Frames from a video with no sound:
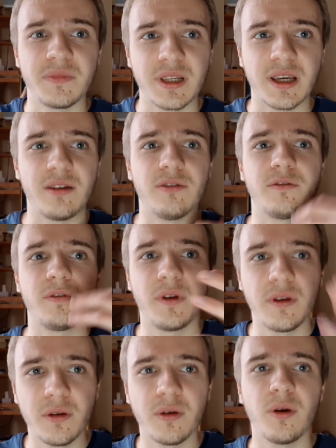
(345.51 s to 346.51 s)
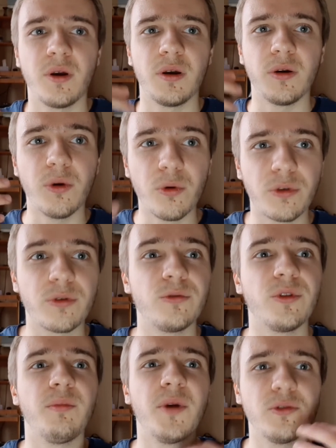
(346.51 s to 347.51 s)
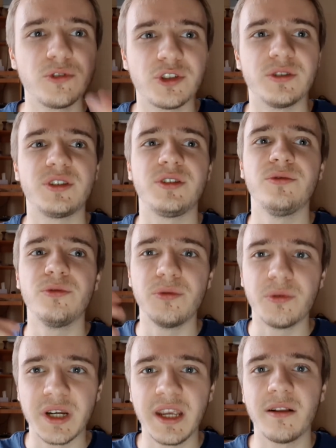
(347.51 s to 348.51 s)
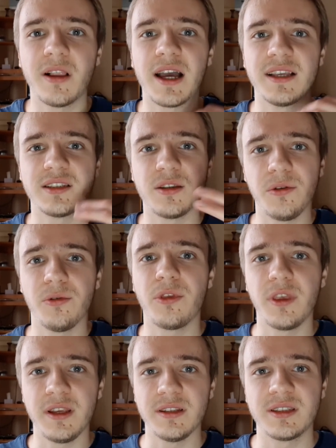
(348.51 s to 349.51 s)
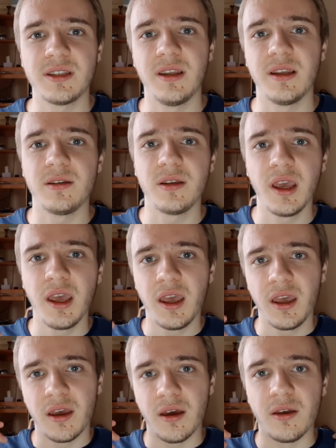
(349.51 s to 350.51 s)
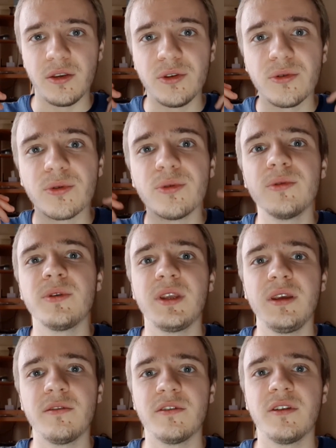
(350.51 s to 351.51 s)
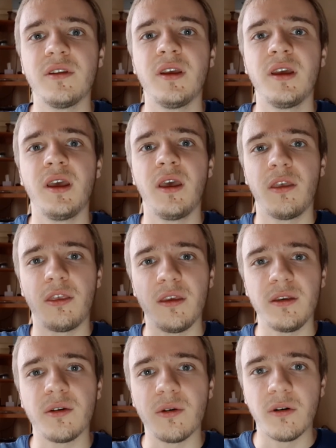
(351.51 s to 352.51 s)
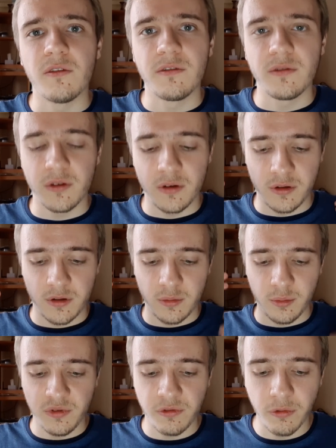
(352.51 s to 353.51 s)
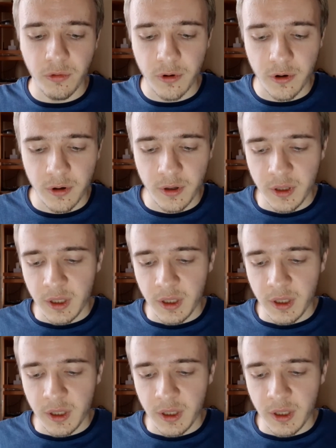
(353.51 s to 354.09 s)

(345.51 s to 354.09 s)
kind of go through the motions, you realize new things that you couldn't even think of before.